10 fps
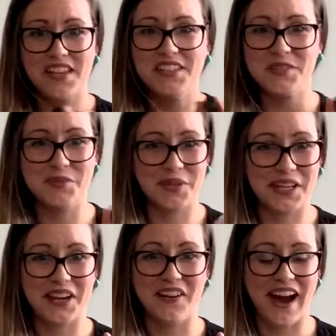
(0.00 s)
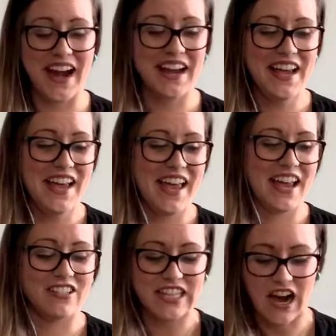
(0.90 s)
It's really great.
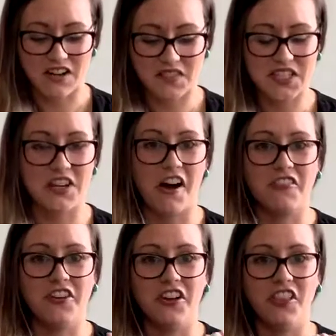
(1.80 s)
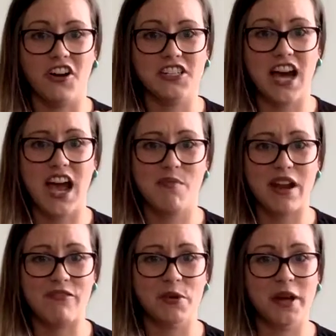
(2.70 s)
It was out of stock for a long time,
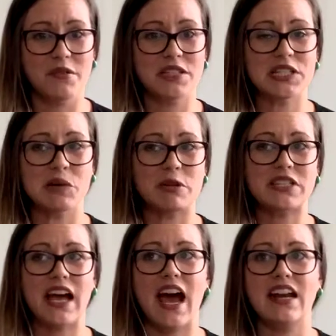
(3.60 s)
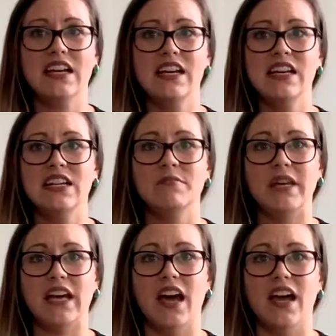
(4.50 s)
and everybody was super sad
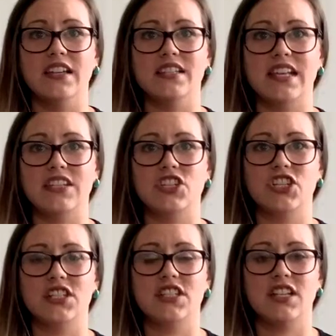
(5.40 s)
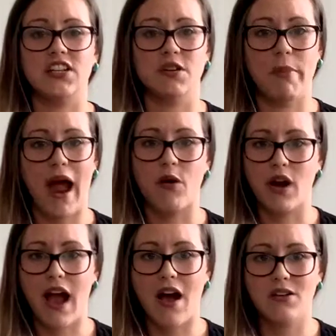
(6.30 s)
because it's just such a
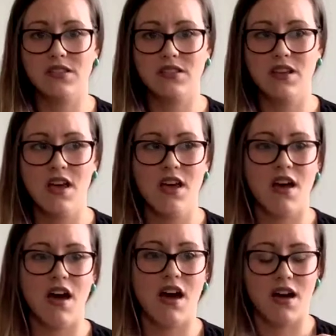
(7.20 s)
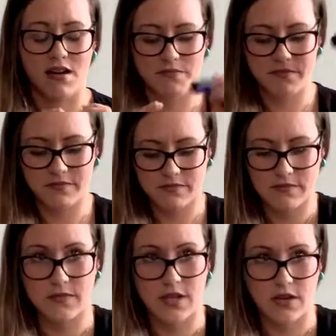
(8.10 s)
powerhouse.
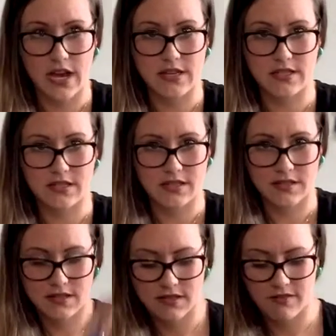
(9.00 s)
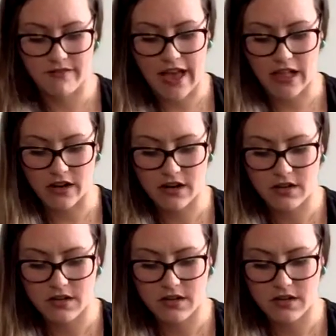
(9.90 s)
So yes, Valor.